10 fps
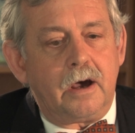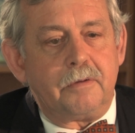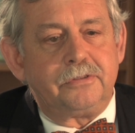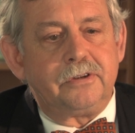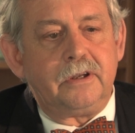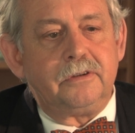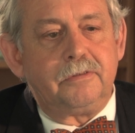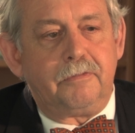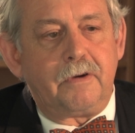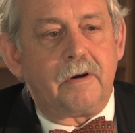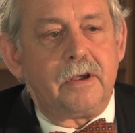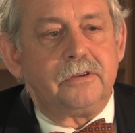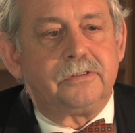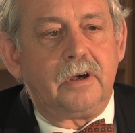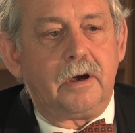seen
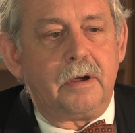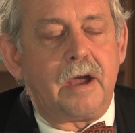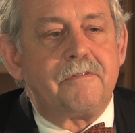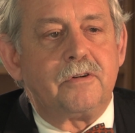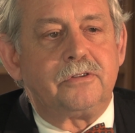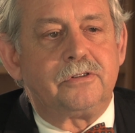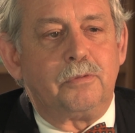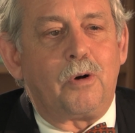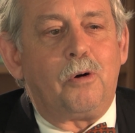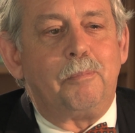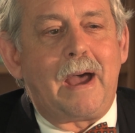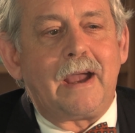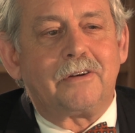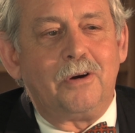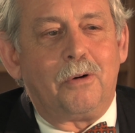various efforts to roll
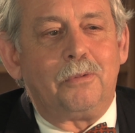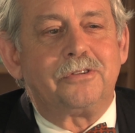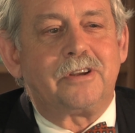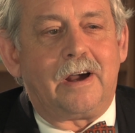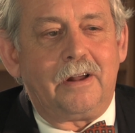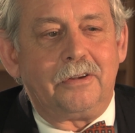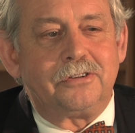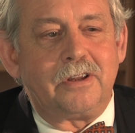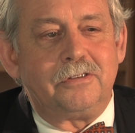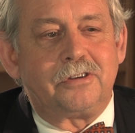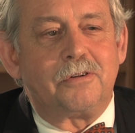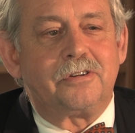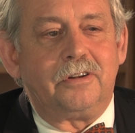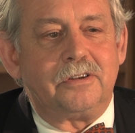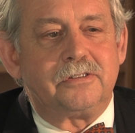back to old-style
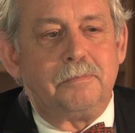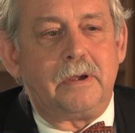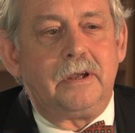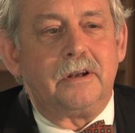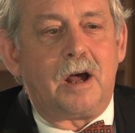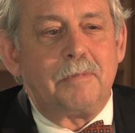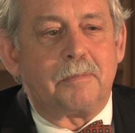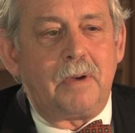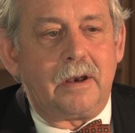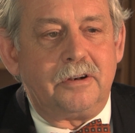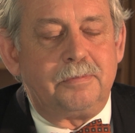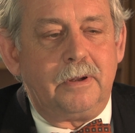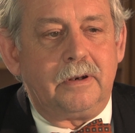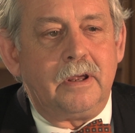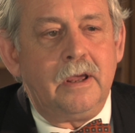socialist economic
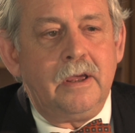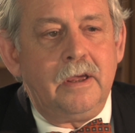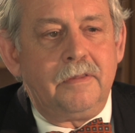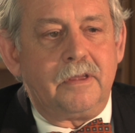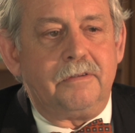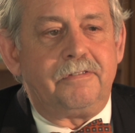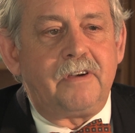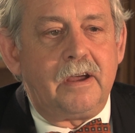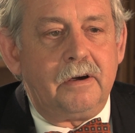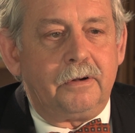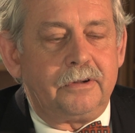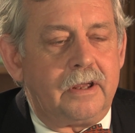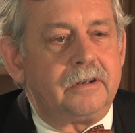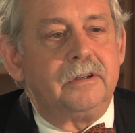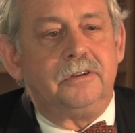management that have failed,
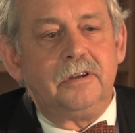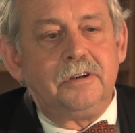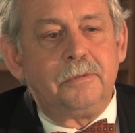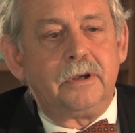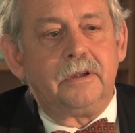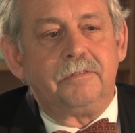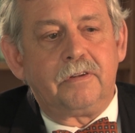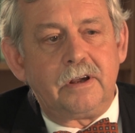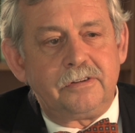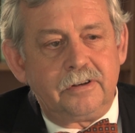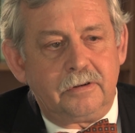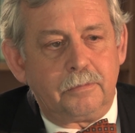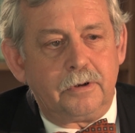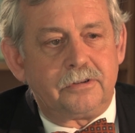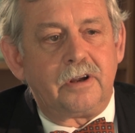and continuing inflation,
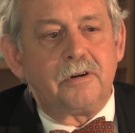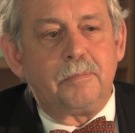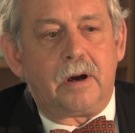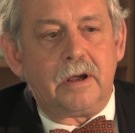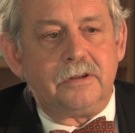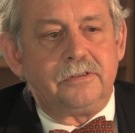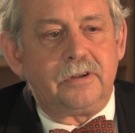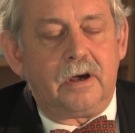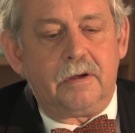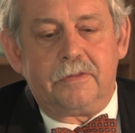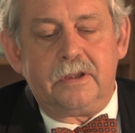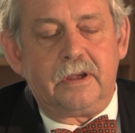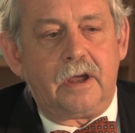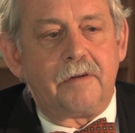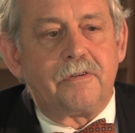which undermines
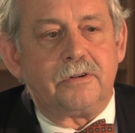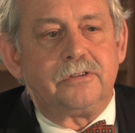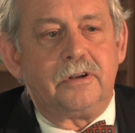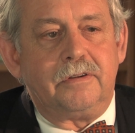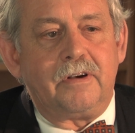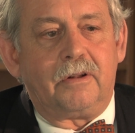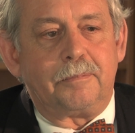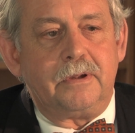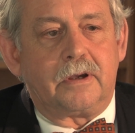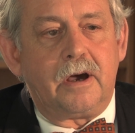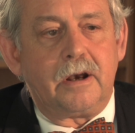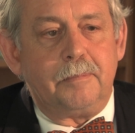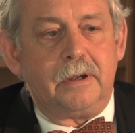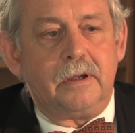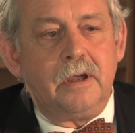the efforts to develop the
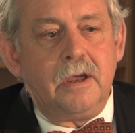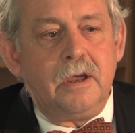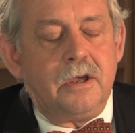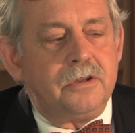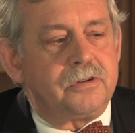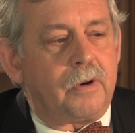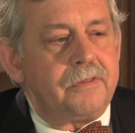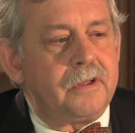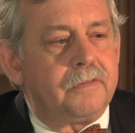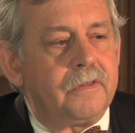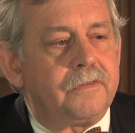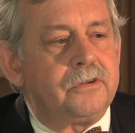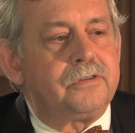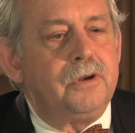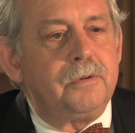economy. So I think that
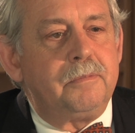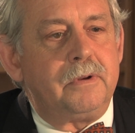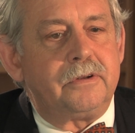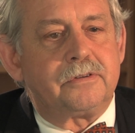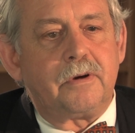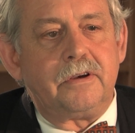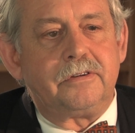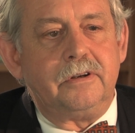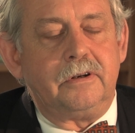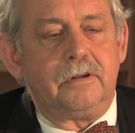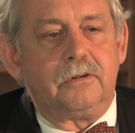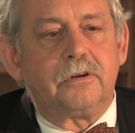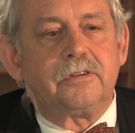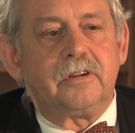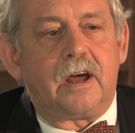this new administration
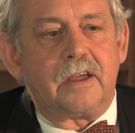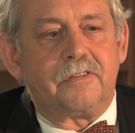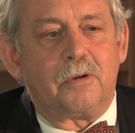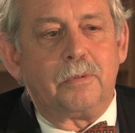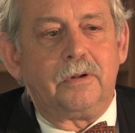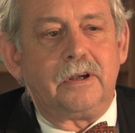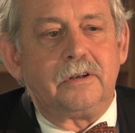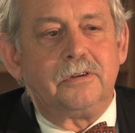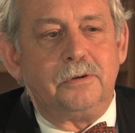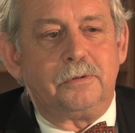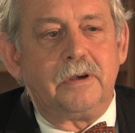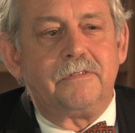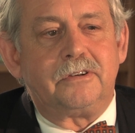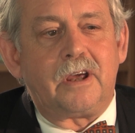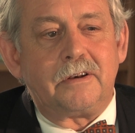looks like they're willing to give
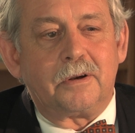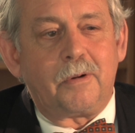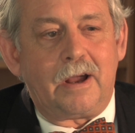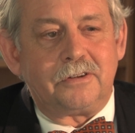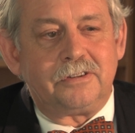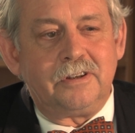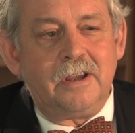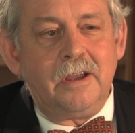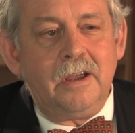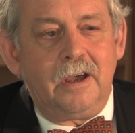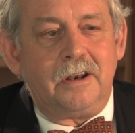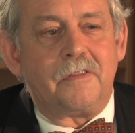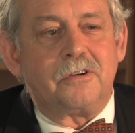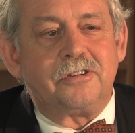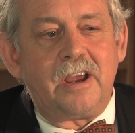the technocrats
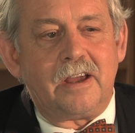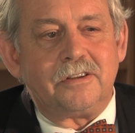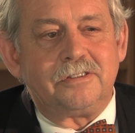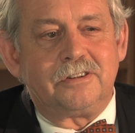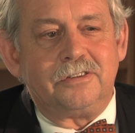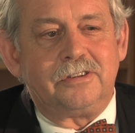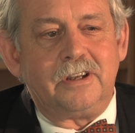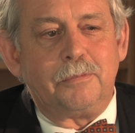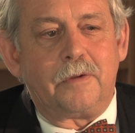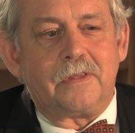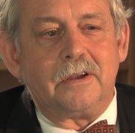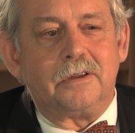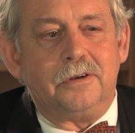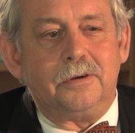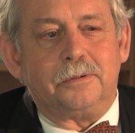another chance to see what they
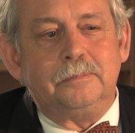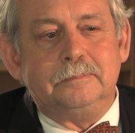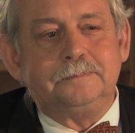can do.